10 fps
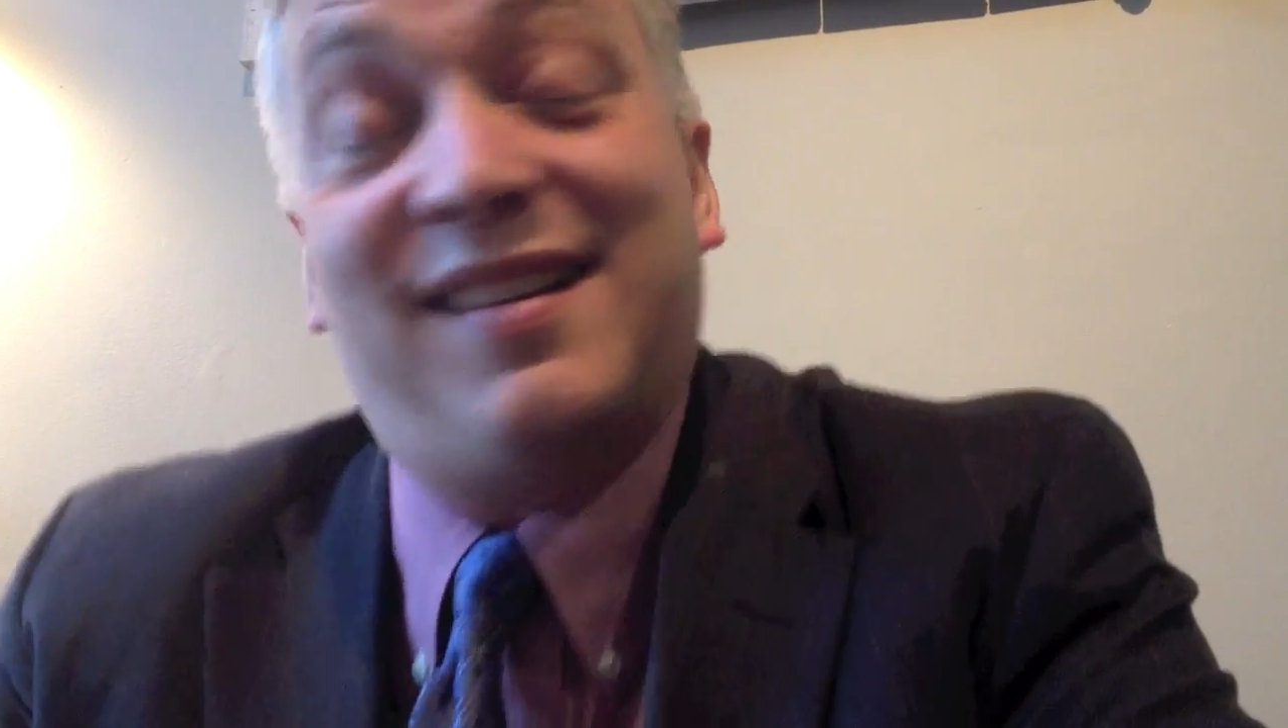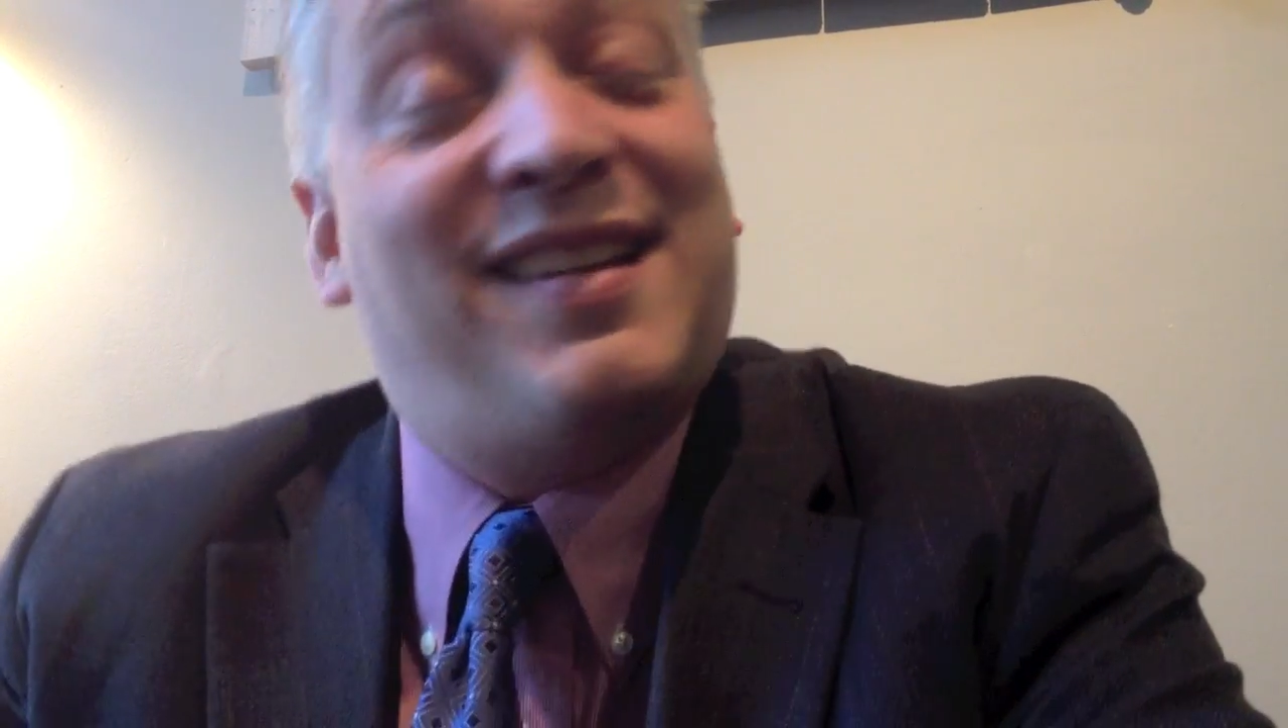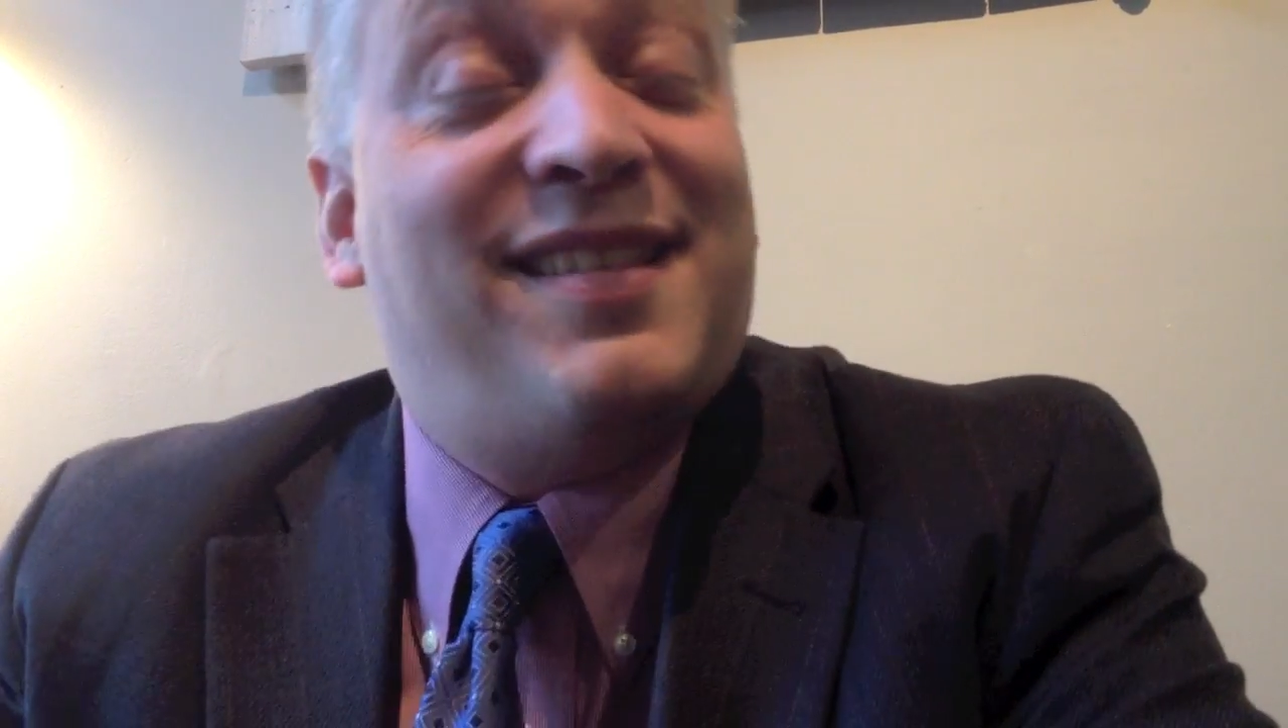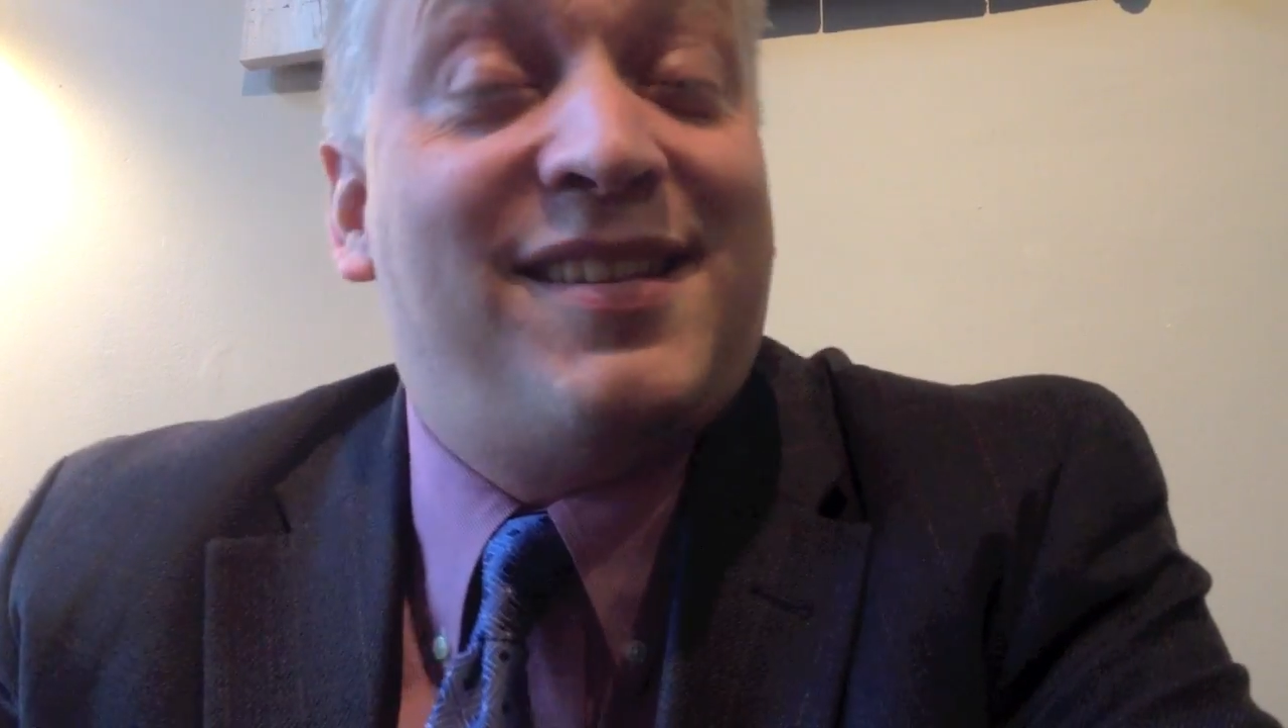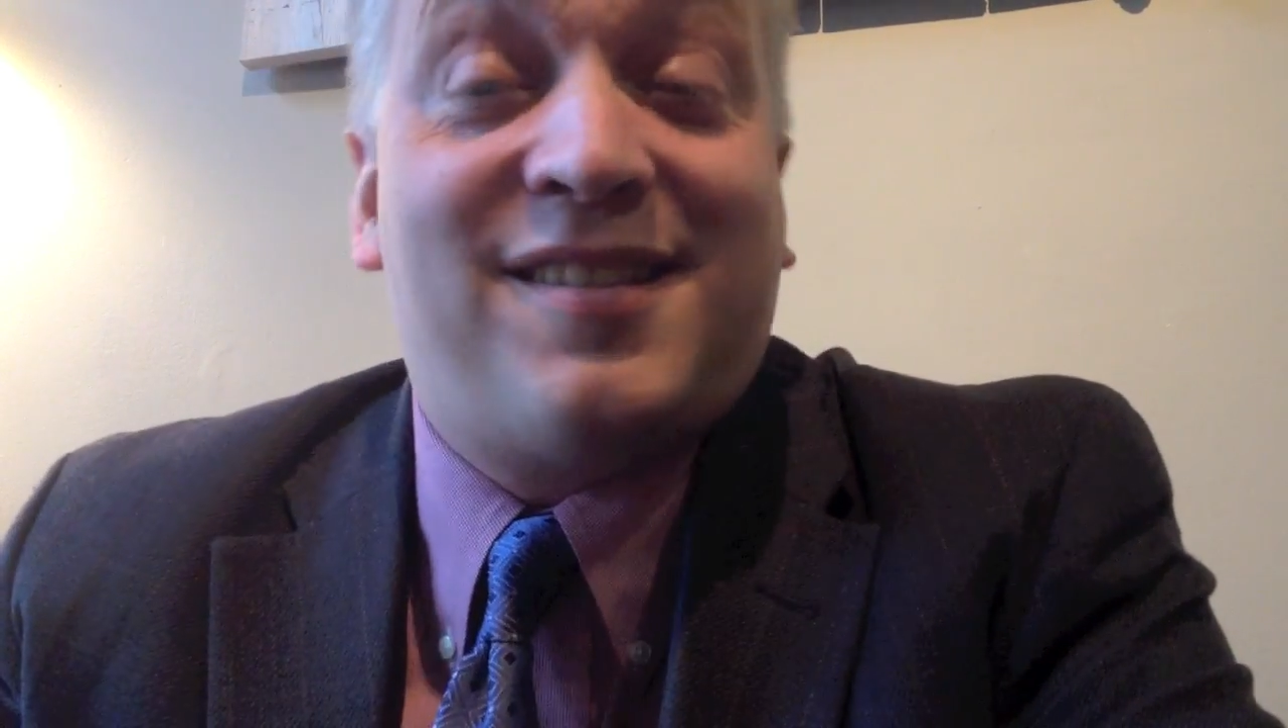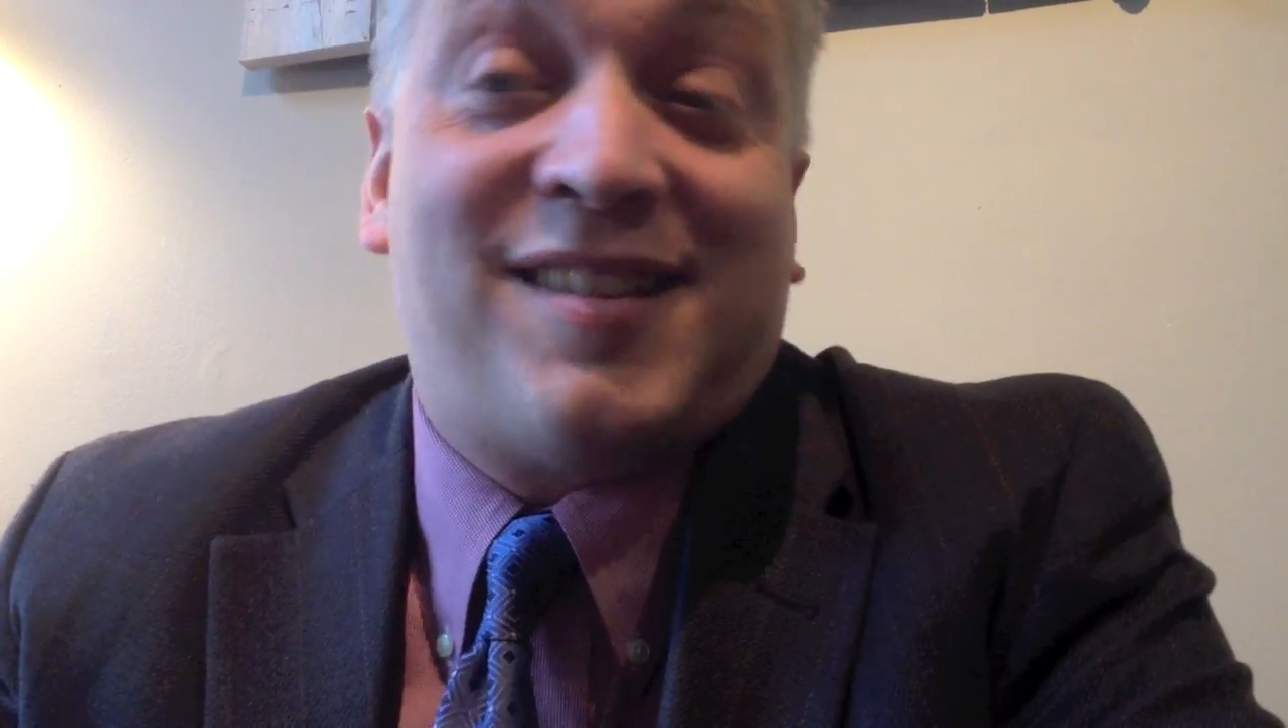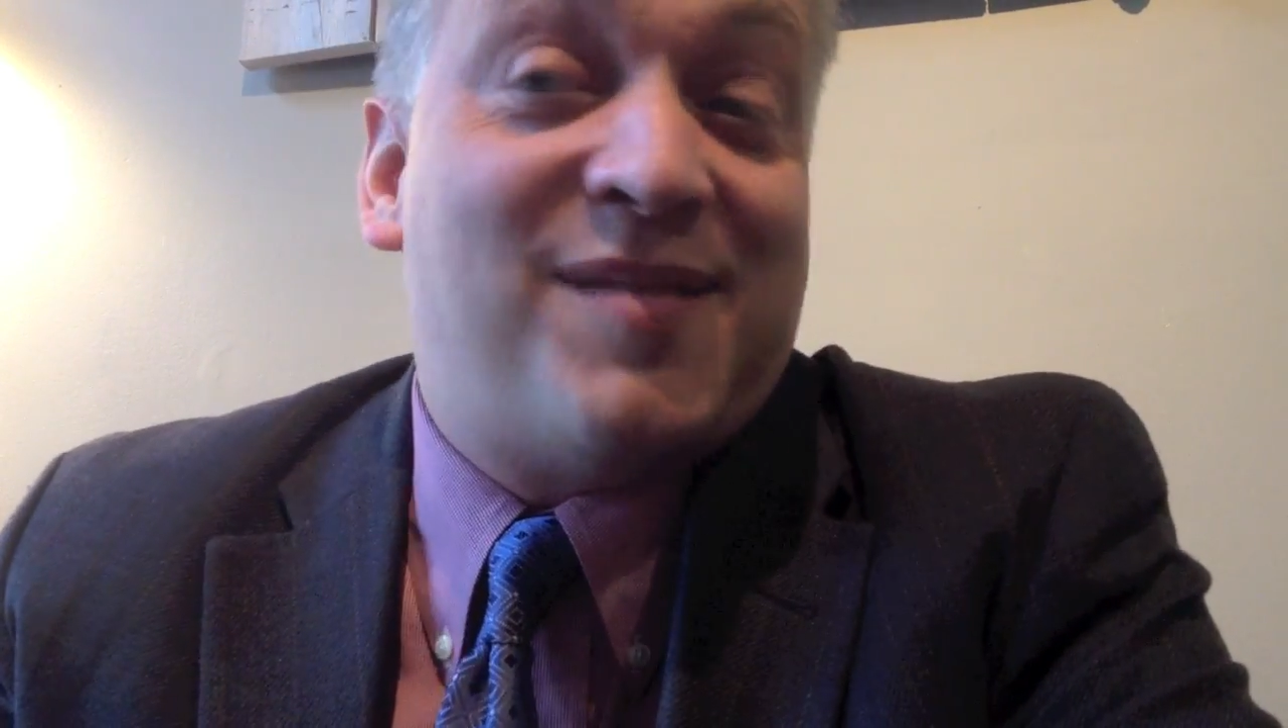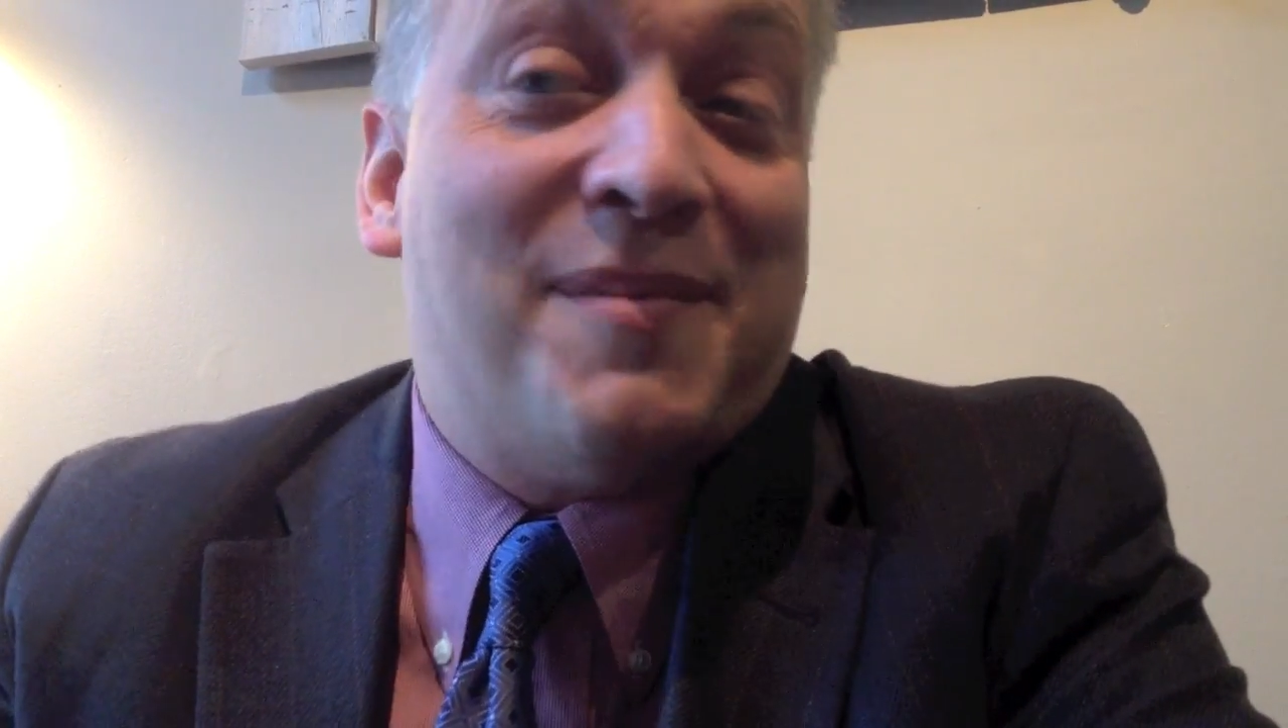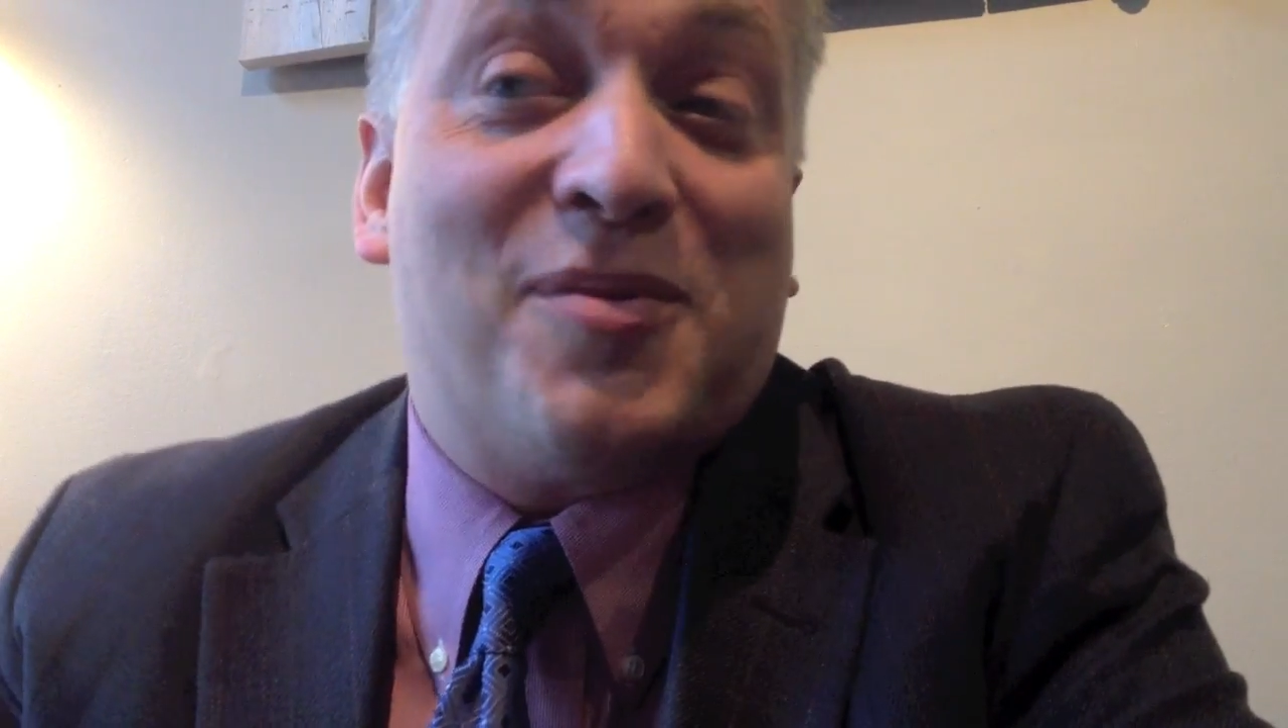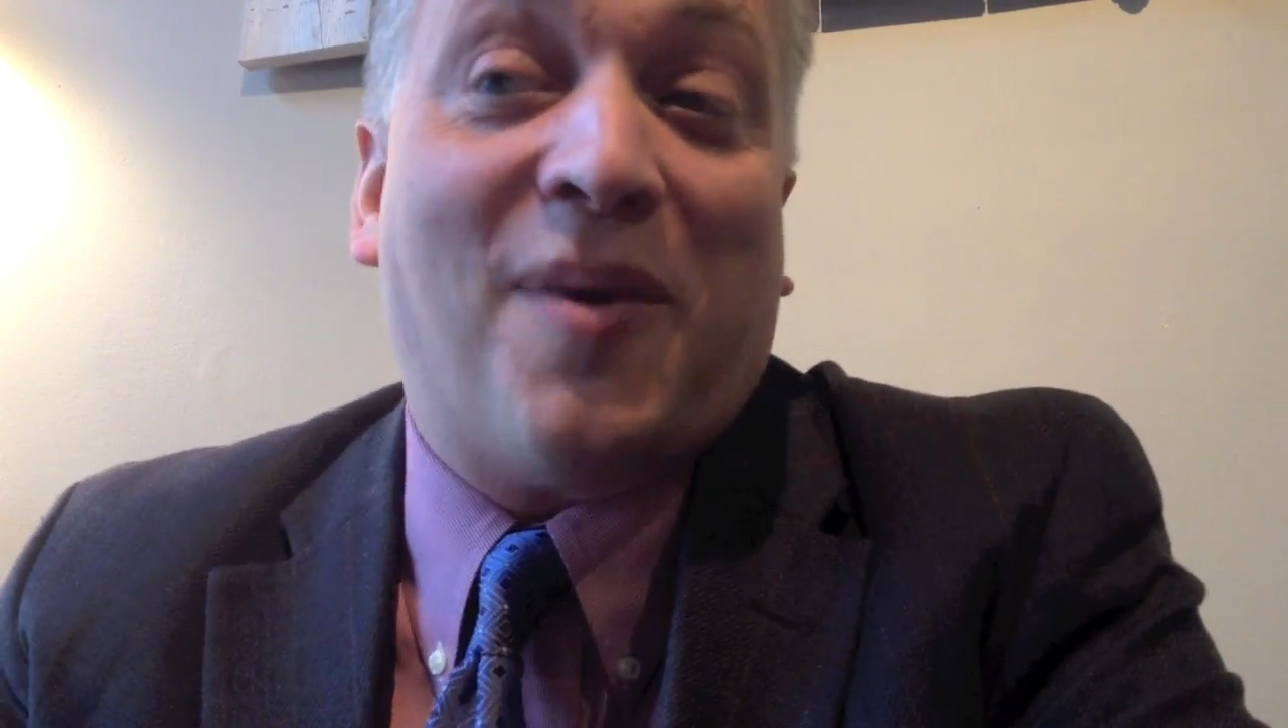And these are sometimes